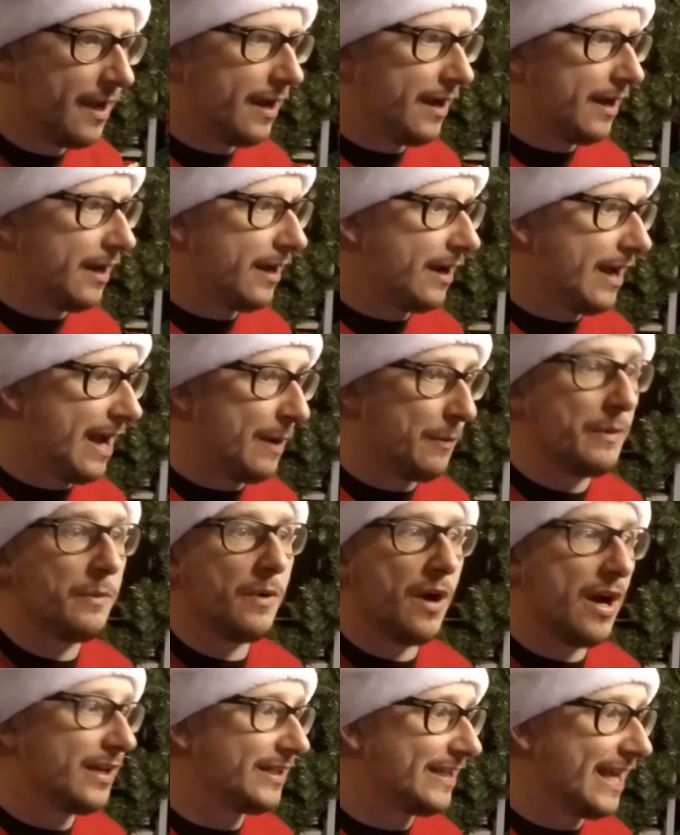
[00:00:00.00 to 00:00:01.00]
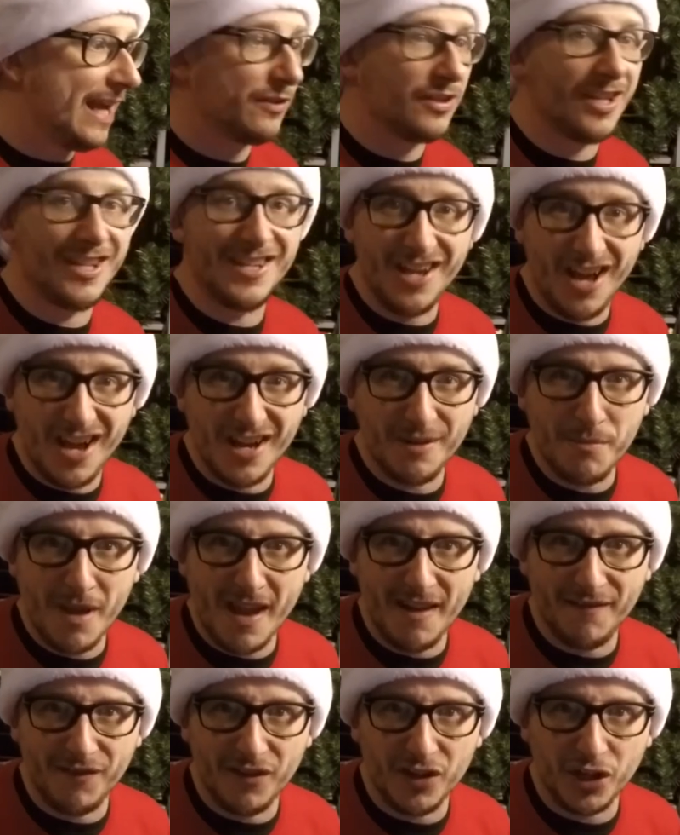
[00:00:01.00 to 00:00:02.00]
And we were down to 9
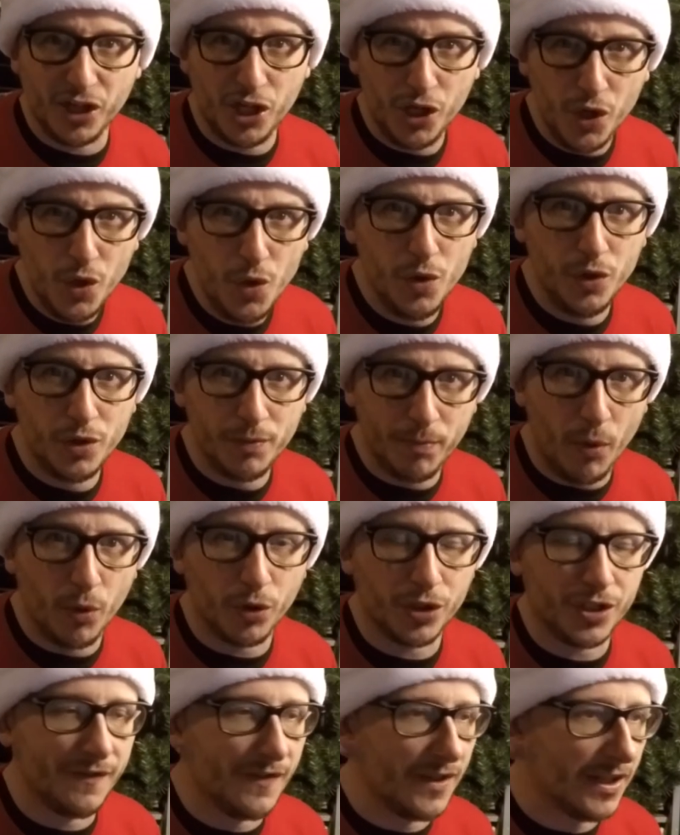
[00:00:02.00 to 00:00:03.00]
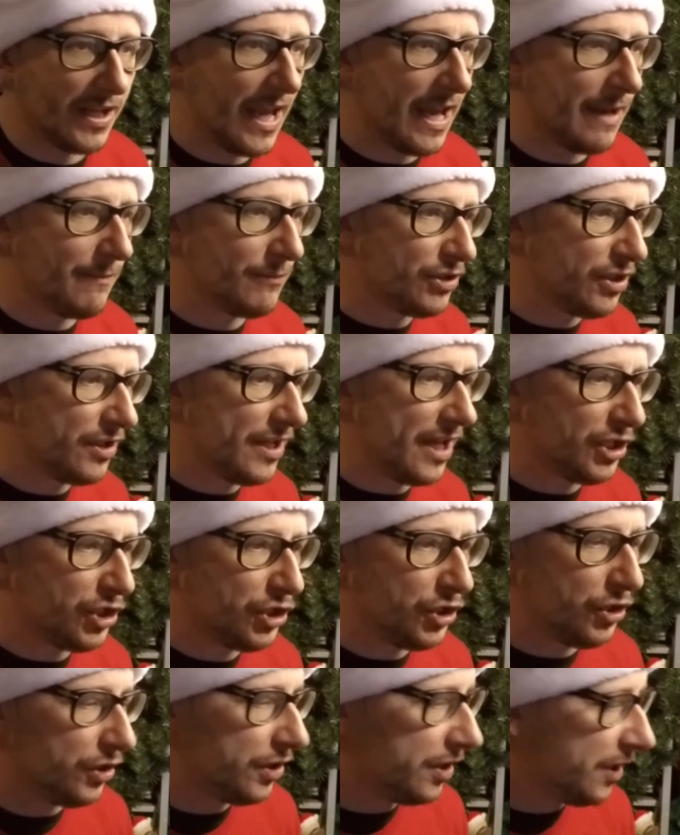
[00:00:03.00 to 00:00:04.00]
men for the huge portion of the game. So that
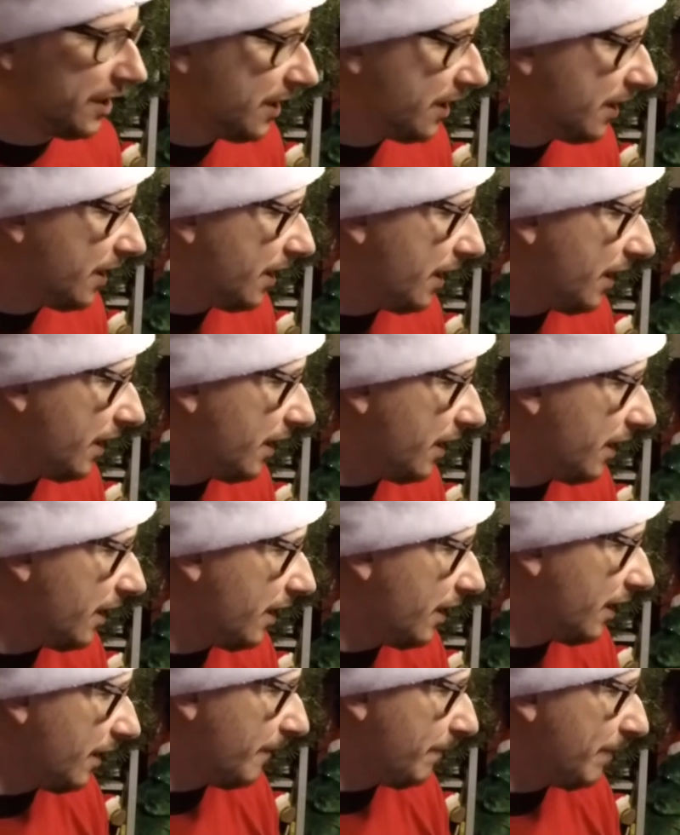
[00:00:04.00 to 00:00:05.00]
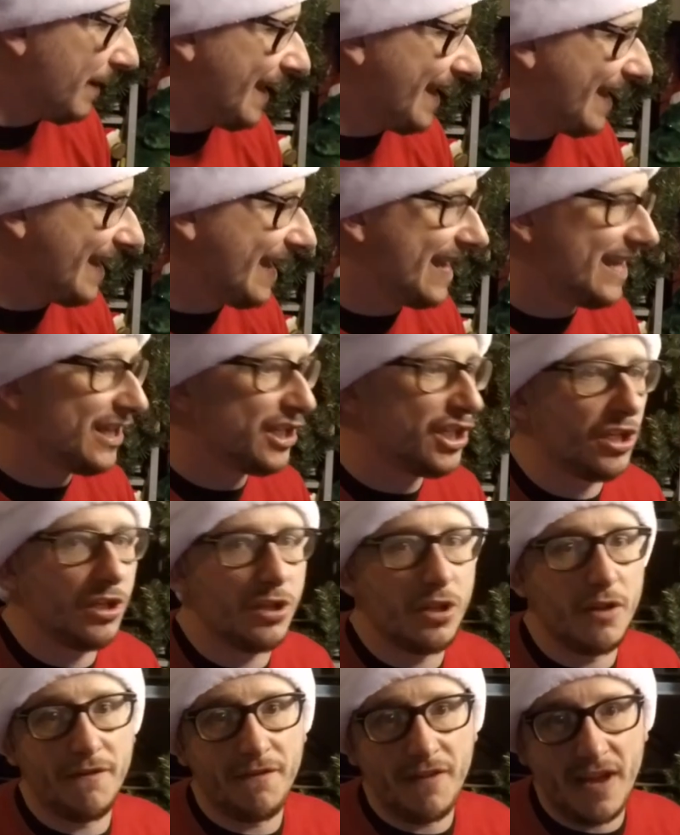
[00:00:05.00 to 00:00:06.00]
should play into
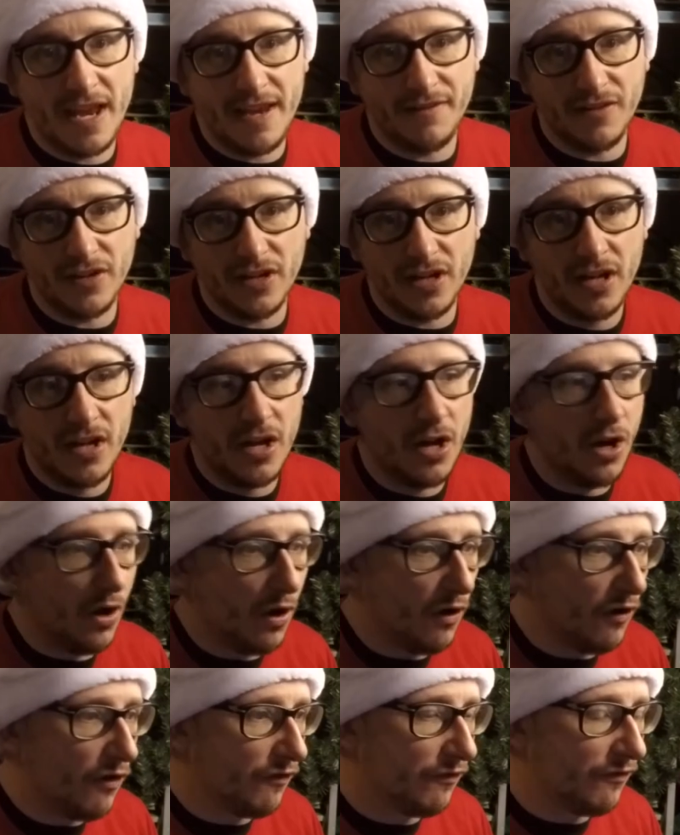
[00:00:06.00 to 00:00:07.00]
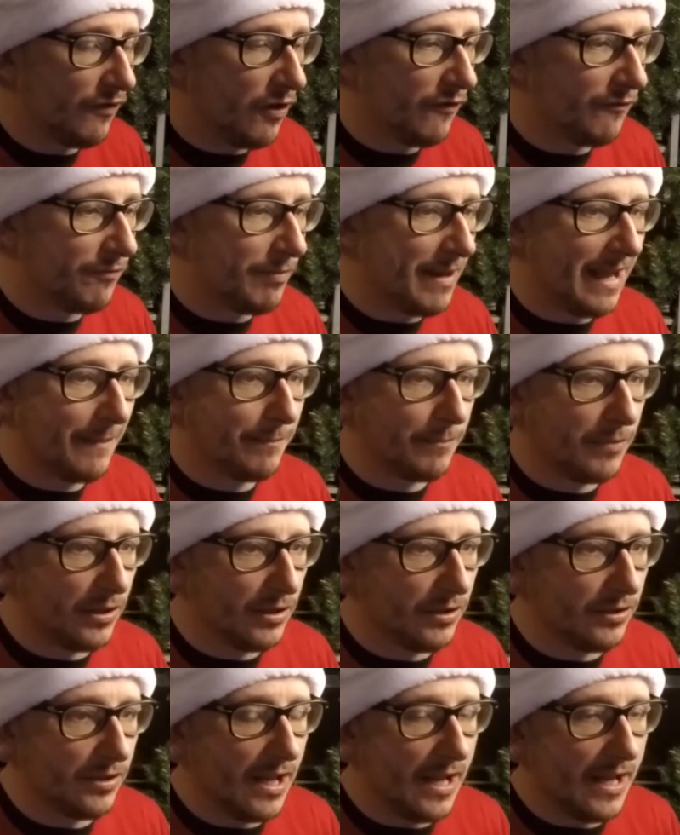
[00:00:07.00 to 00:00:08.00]
the favour of
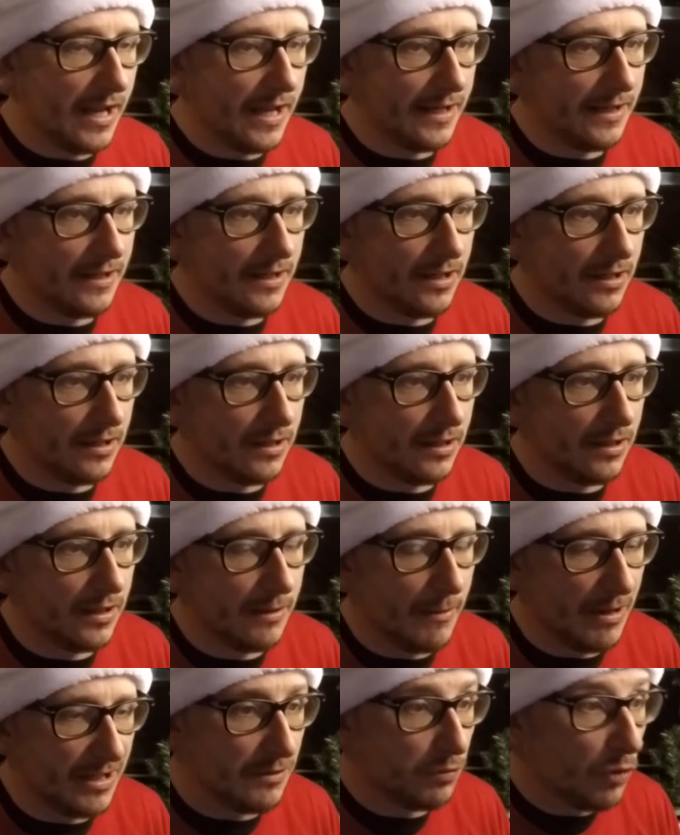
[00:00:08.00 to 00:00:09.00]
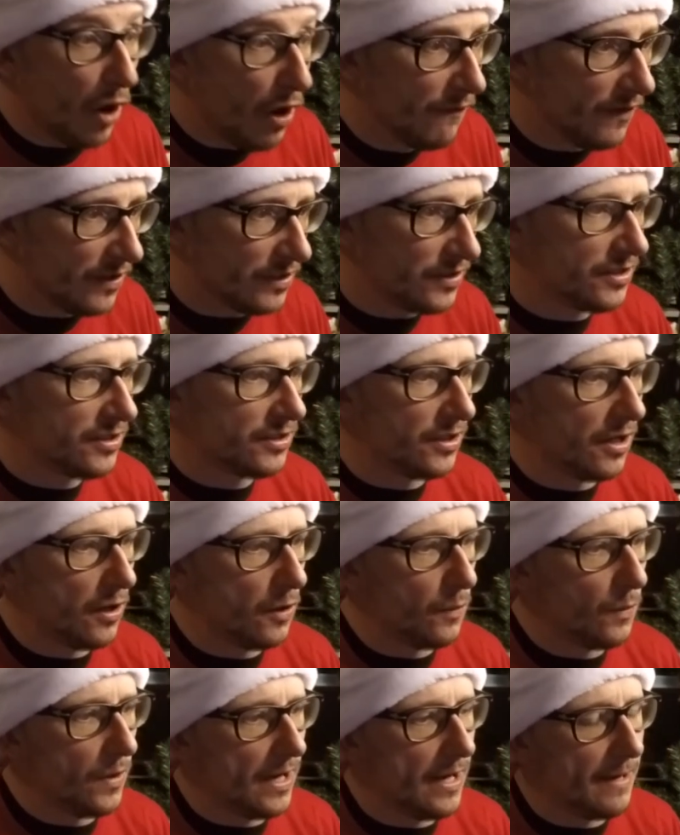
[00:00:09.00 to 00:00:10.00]
Blackburn and the Mighty Rovers.
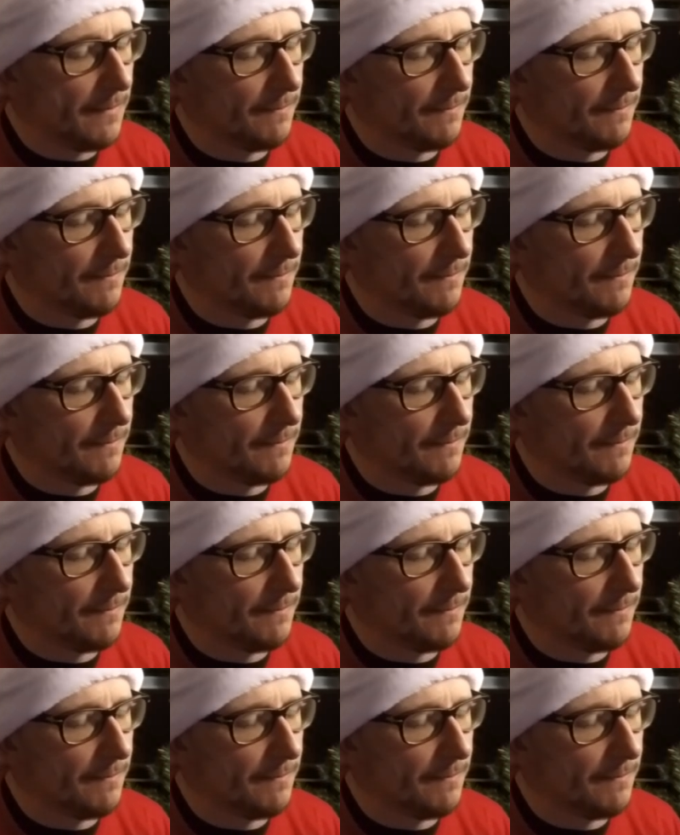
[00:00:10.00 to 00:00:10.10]
So,